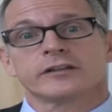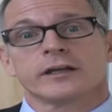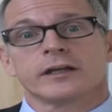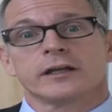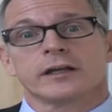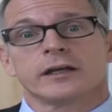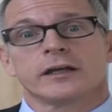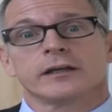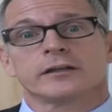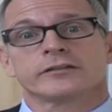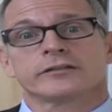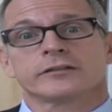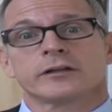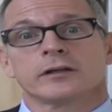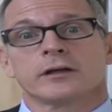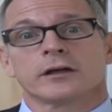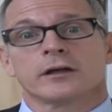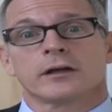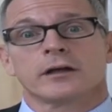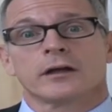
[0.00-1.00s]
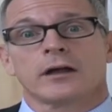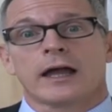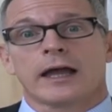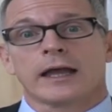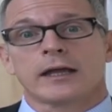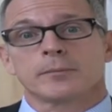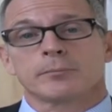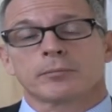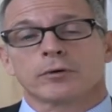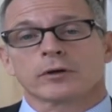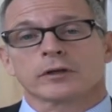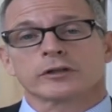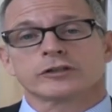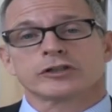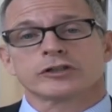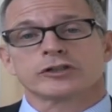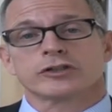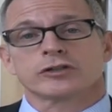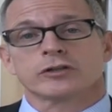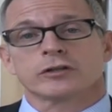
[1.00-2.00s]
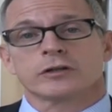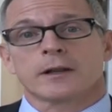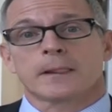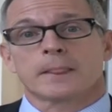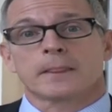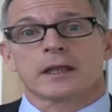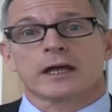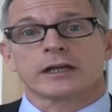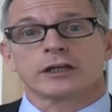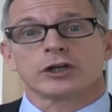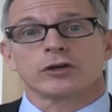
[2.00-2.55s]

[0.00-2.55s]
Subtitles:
This is a politician